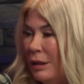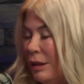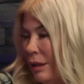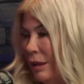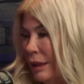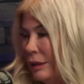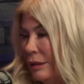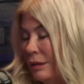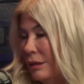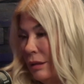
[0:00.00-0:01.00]

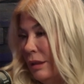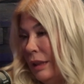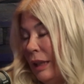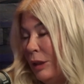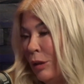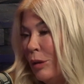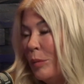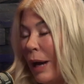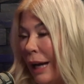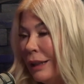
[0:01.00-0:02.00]
I couldn't go
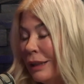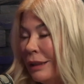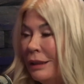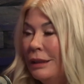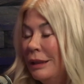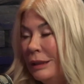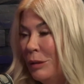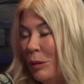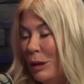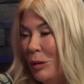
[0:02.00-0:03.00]
back. I
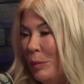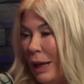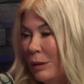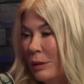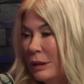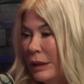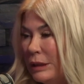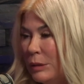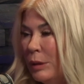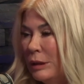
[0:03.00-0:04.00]
didn't want to go backwards. I
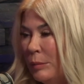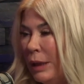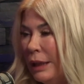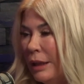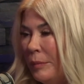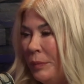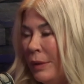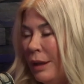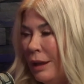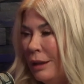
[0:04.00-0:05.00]
just wanted to make it.
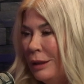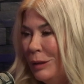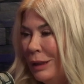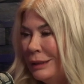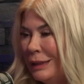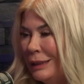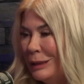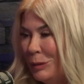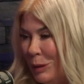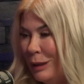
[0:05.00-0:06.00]
And the United States
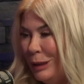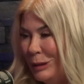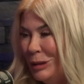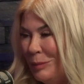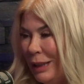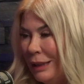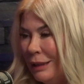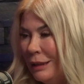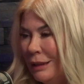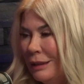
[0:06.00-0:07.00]
is where you do make
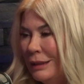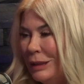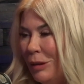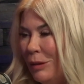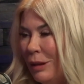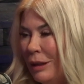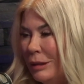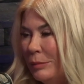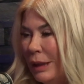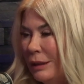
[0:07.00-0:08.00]
it. So
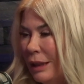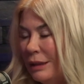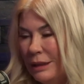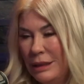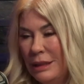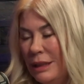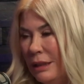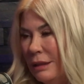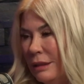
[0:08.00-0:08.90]
I thought, this is it.